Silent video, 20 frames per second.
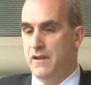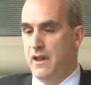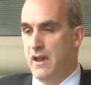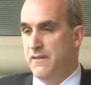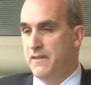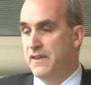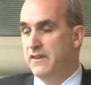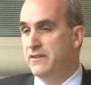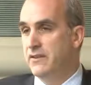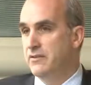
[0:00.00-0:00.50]

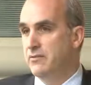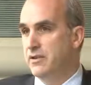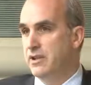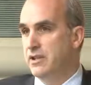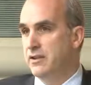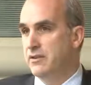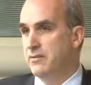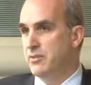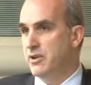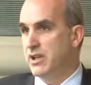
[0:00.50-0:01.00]
this is really
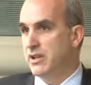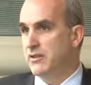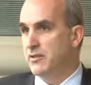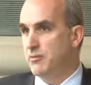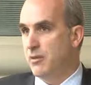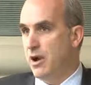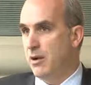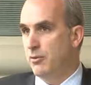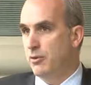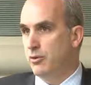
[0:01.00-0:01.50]
the biggest
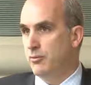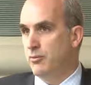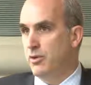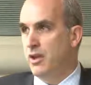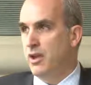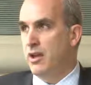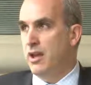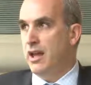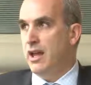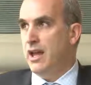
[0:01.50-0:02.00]
problem.
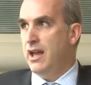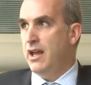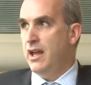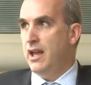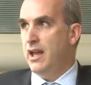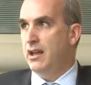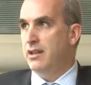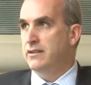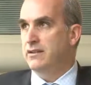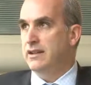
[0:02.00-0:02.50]

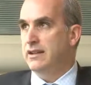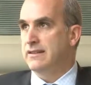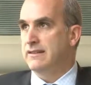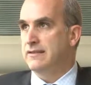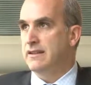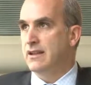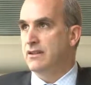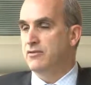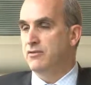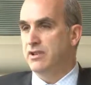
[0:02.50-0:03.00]
And it's
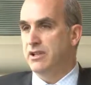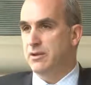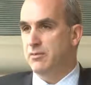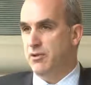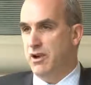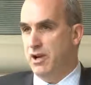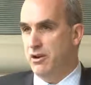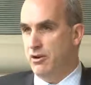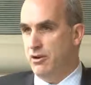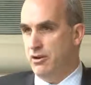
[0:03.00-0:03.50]
not really a
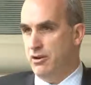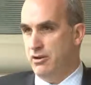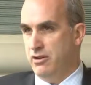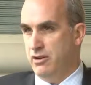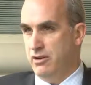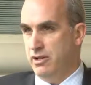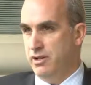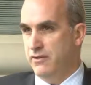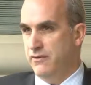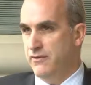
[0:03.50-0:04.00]

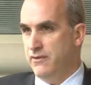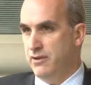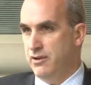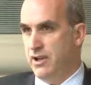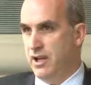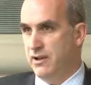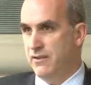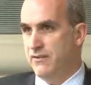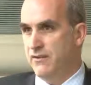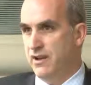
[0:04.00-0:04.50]
priority for a
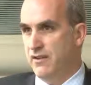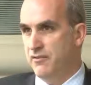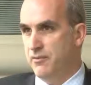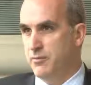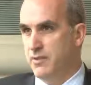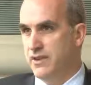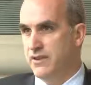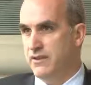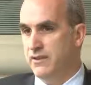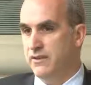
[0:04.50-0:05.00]
lot of
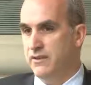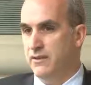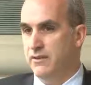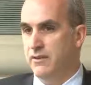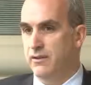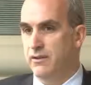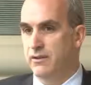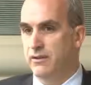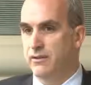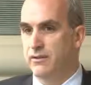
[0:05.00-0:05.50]
governments.
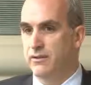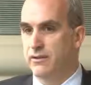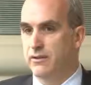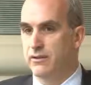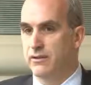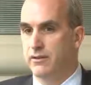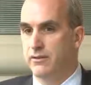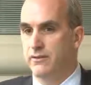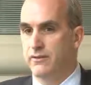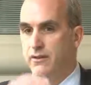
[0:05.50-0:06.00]

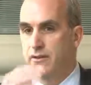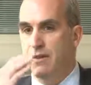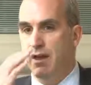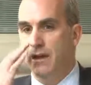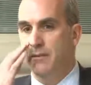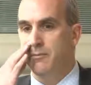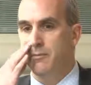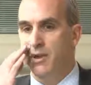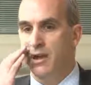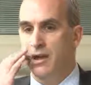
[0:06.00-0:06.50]
For
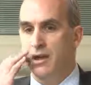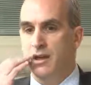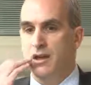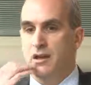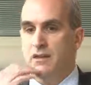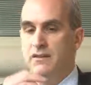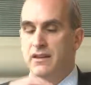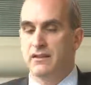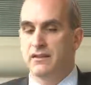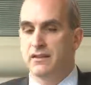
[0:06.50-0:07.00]
them,
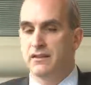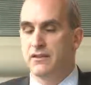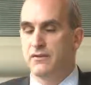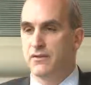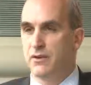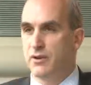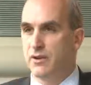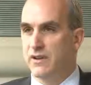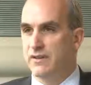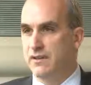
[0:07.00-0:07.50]
they tend to
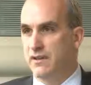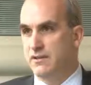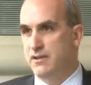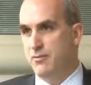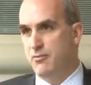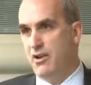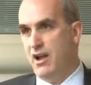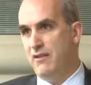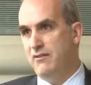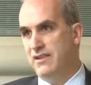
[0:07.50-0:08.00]
focus on the
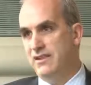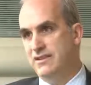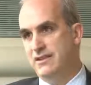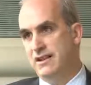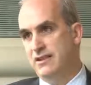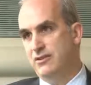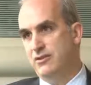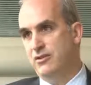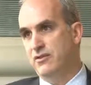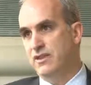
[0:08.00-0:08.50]
private
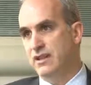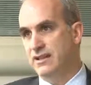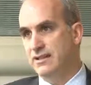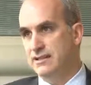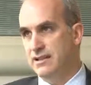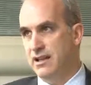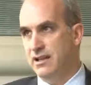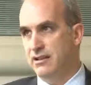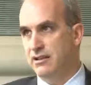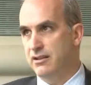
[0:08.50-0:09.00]
sector, things
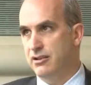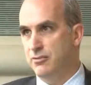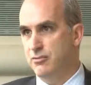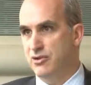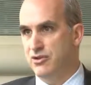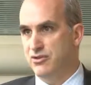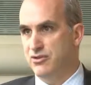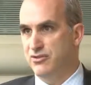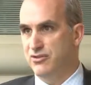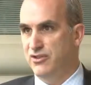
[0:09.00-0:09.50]
like
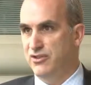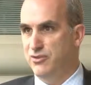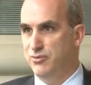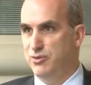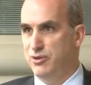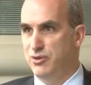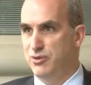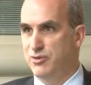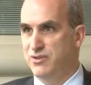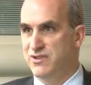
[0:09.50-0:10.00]
commercial
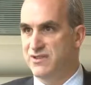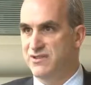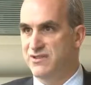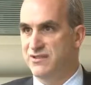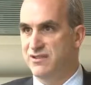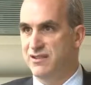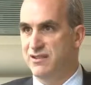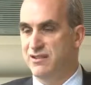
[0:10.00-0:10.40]
disputes,